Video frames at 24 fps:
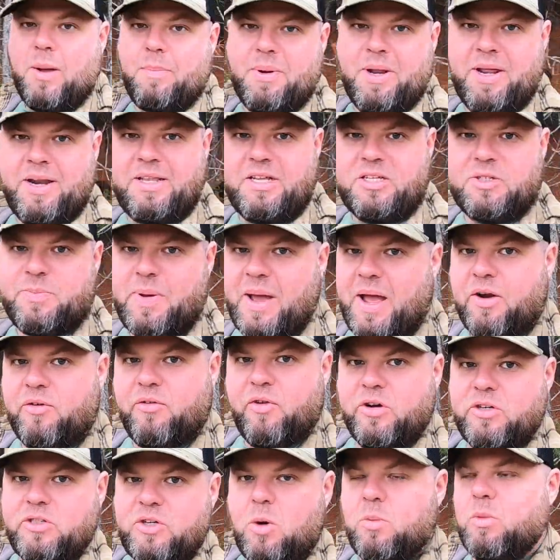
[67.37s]
when I planted these pine
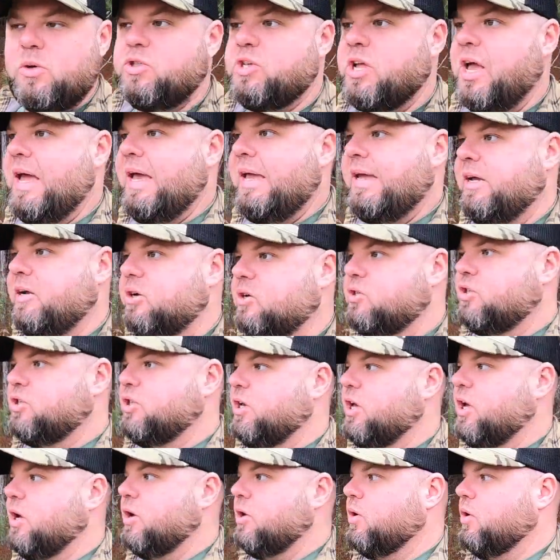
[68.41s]
trees almost 8 years
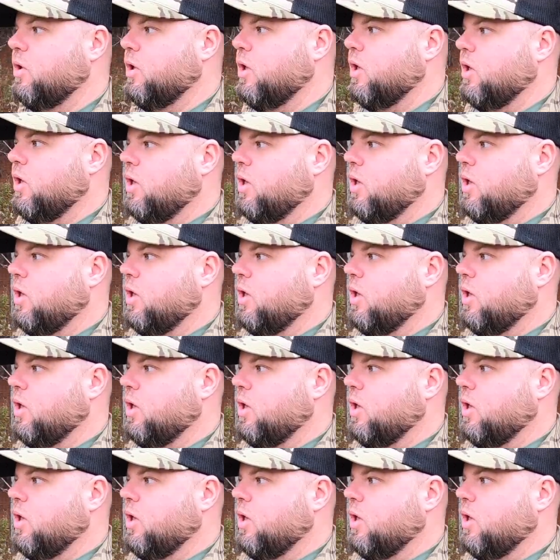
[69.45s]
ago,